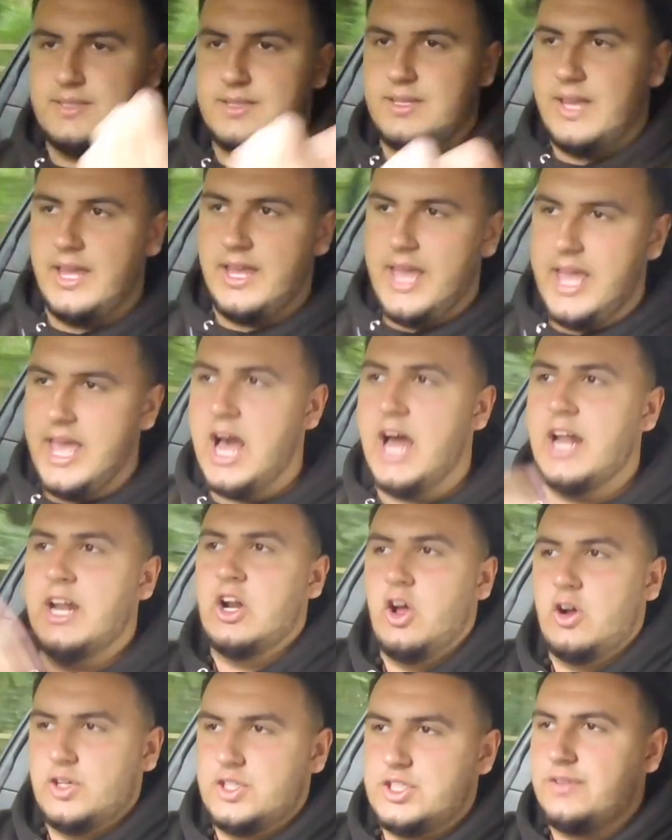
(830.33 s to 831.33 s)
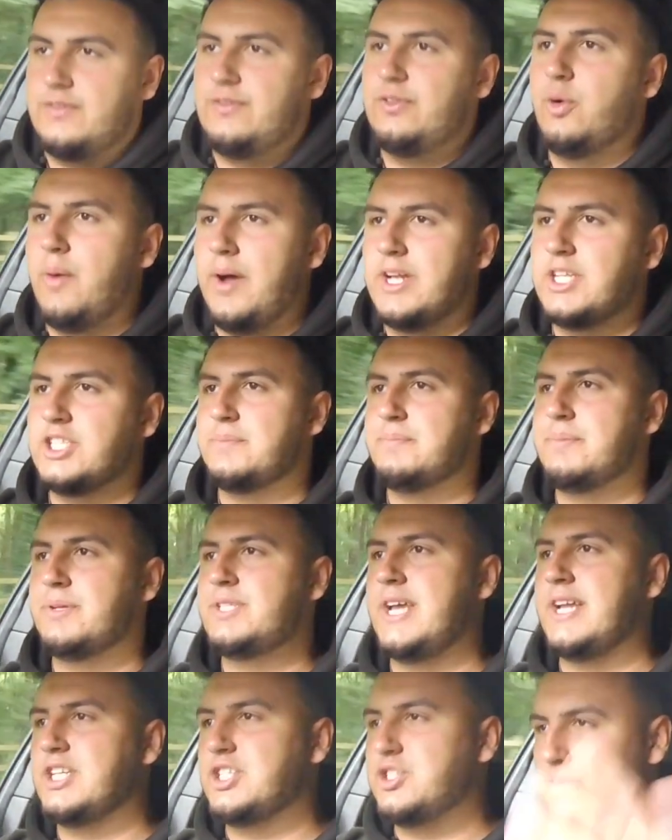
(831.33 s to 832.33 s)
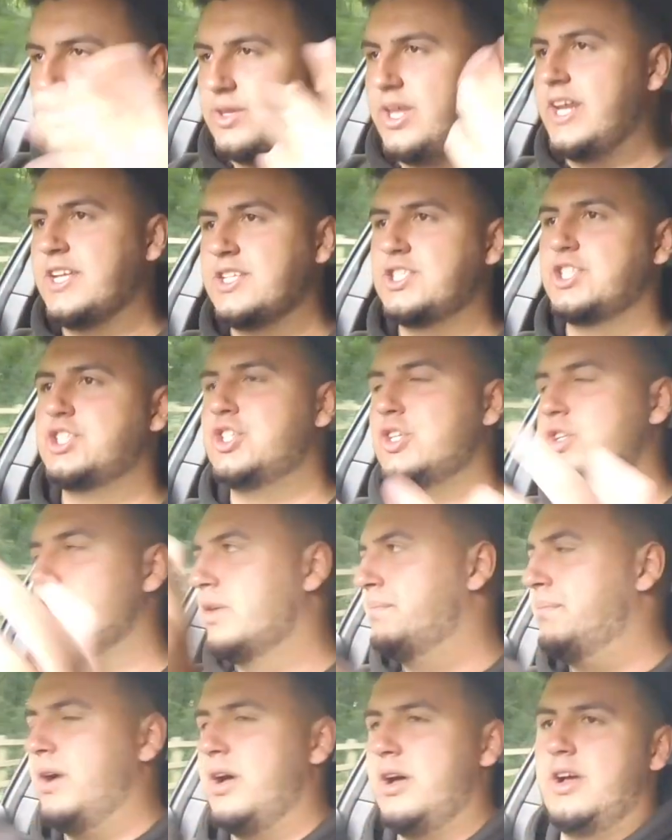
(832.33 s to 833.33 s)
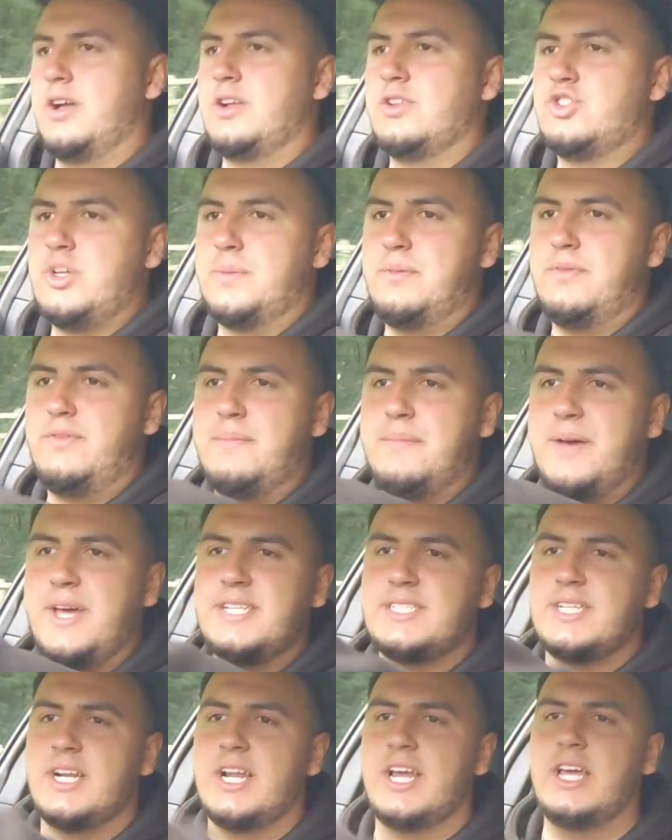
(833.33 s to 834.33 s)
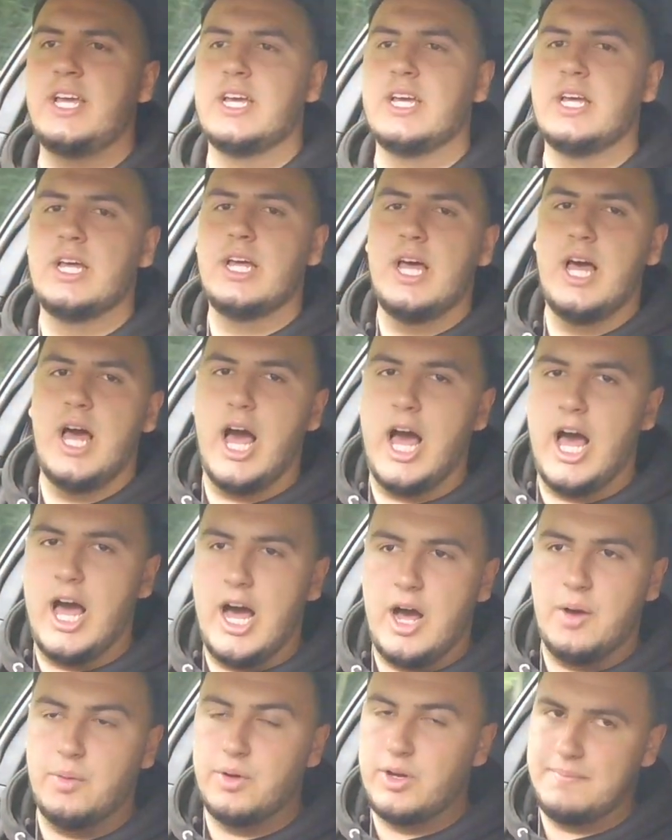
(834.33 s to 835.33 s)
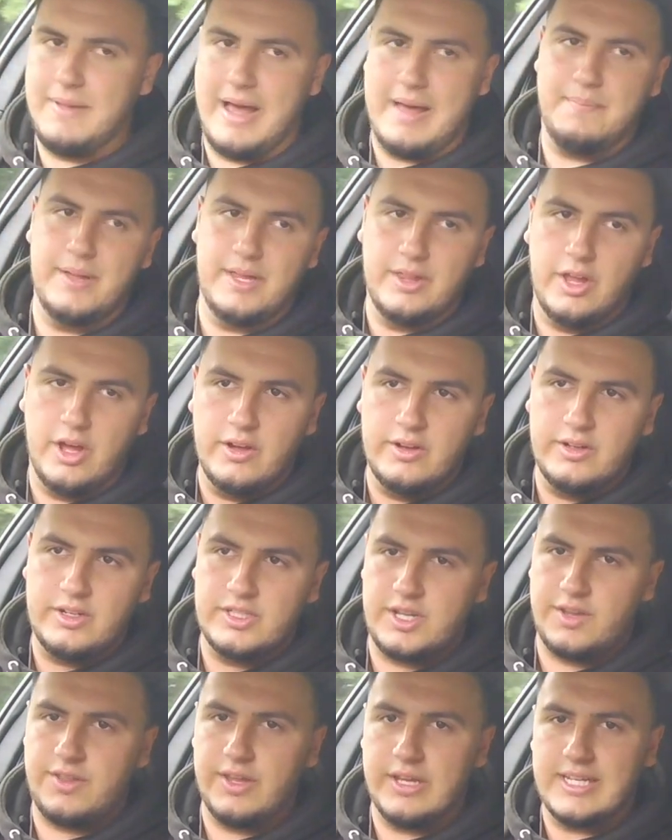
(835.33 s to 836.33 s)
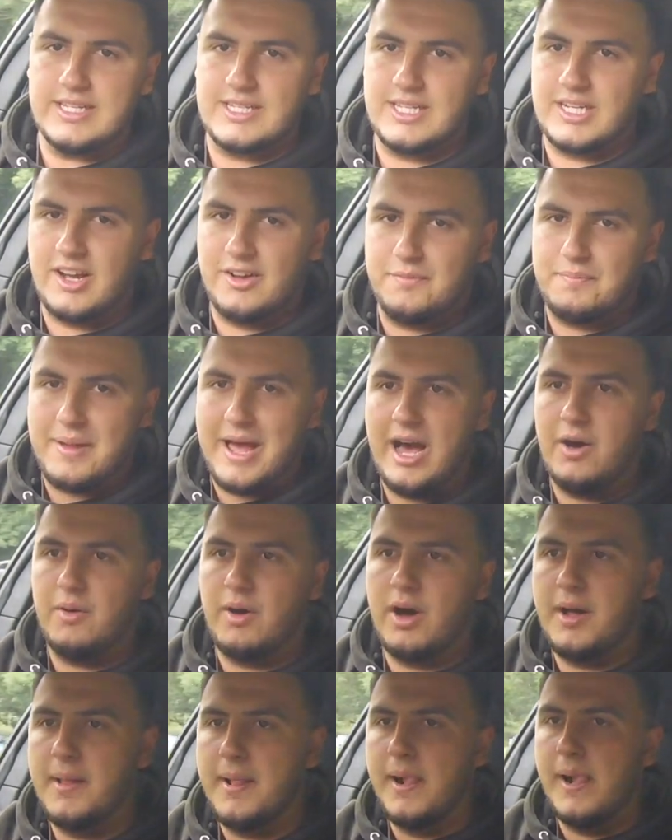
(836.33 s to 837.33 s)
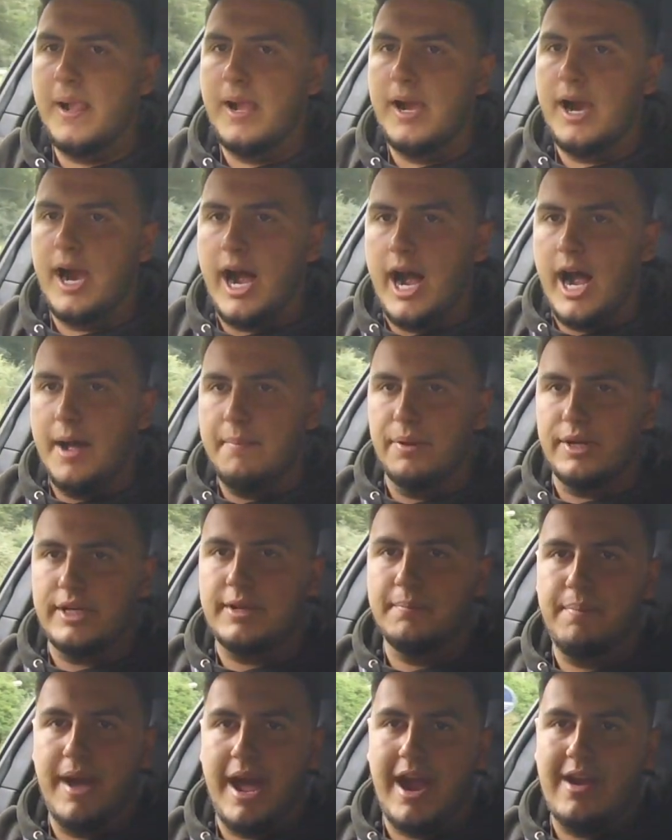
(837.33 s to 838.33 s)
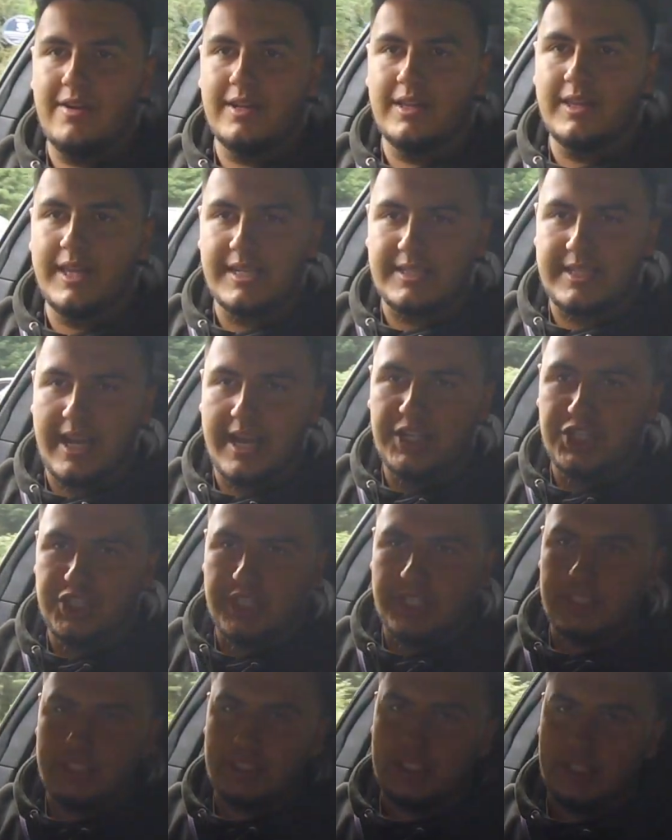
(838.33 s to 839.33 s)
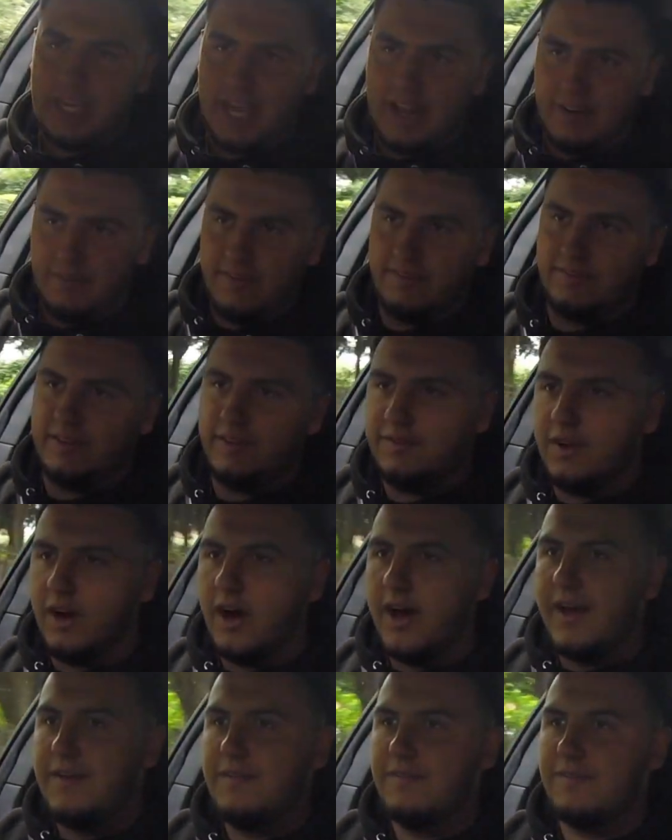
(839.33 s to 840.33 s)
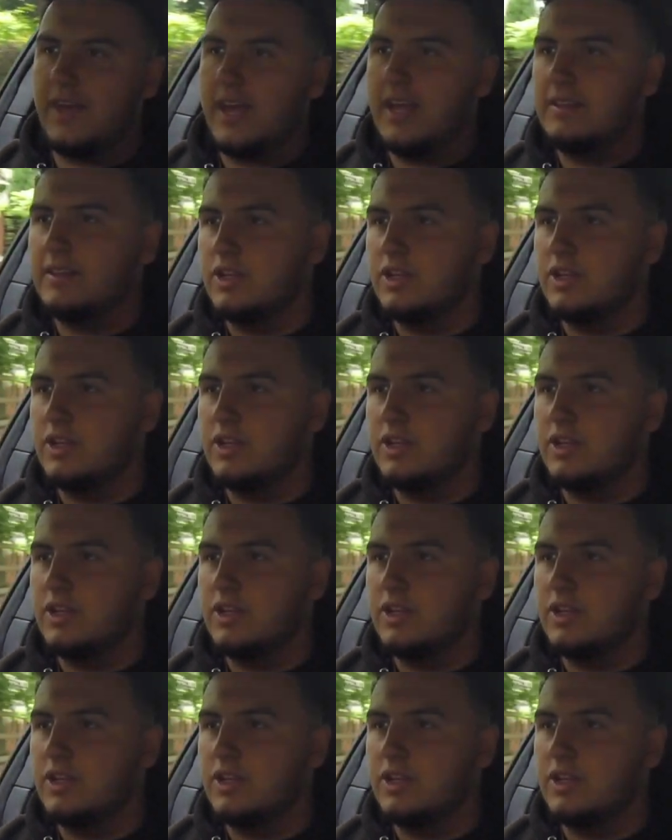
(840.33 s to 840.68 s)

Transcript: it unlocks the full engine potential. Then it's a tune on top of it, basically. I wouldn't map it though, because I think it's enough power. But comparing this engine to the N55 in the